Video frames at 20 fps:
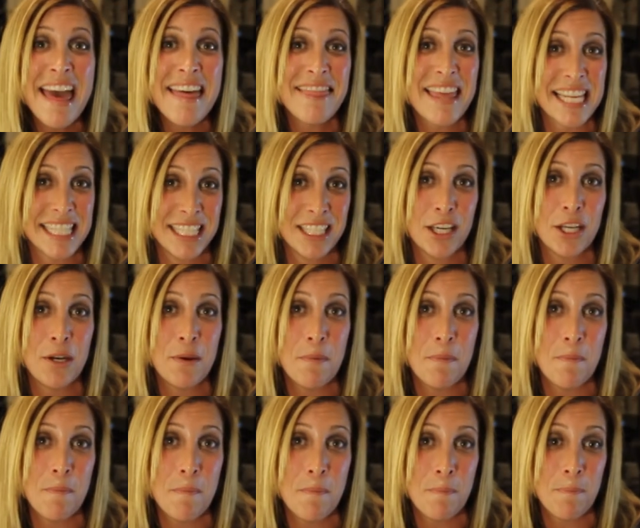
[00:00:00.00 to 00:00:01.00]
that's going
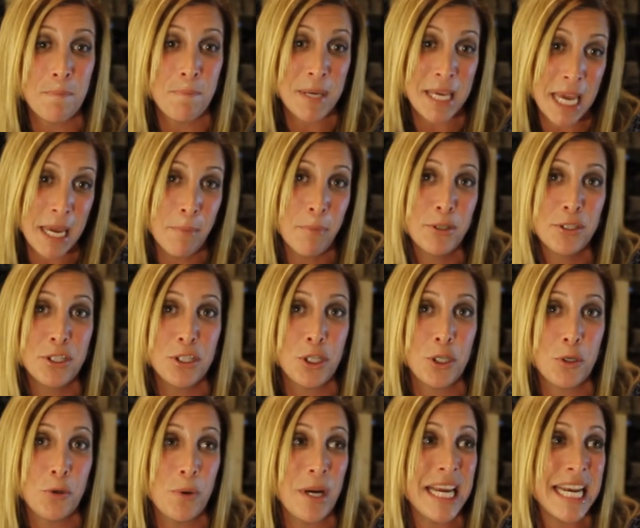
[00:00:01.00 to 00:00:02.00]
to be able
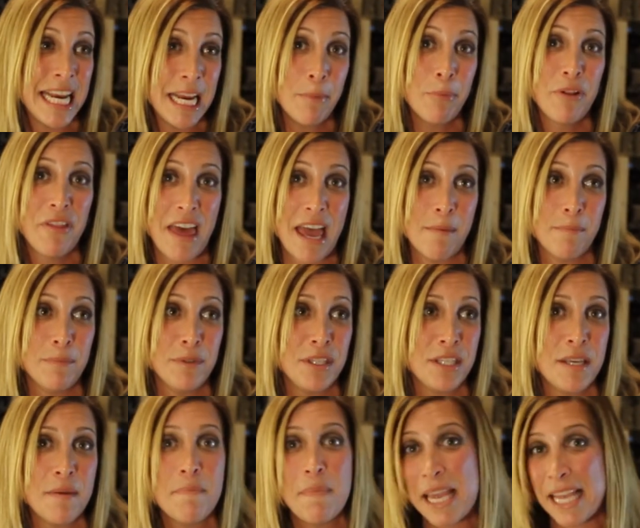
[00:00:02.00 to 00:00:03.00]
to enable them
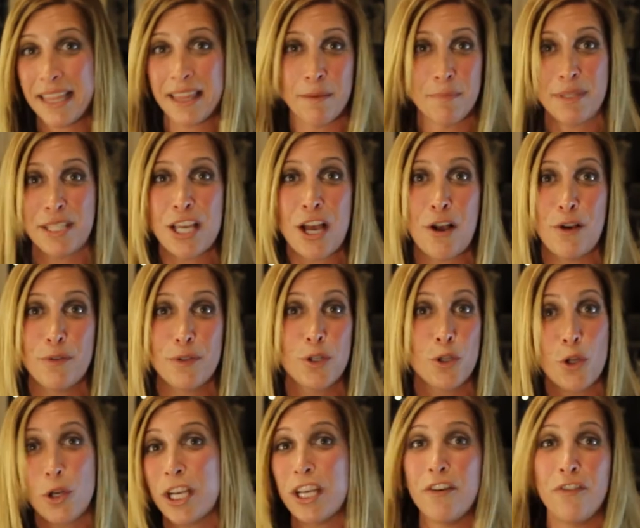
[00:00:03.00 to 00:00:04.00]
to make themselves
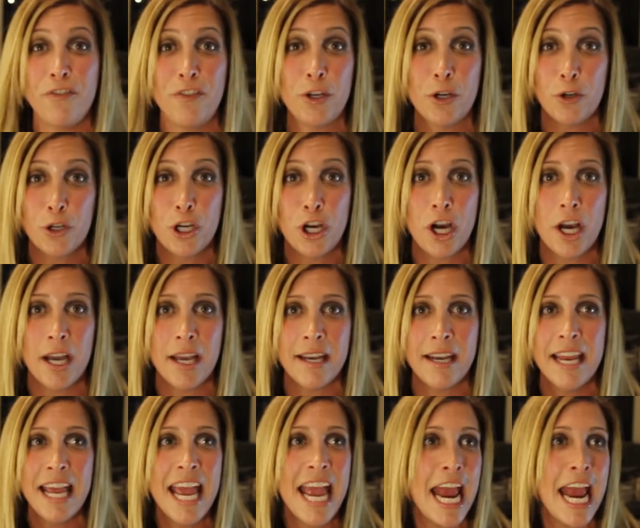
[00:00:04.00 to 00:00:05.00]
look and feel good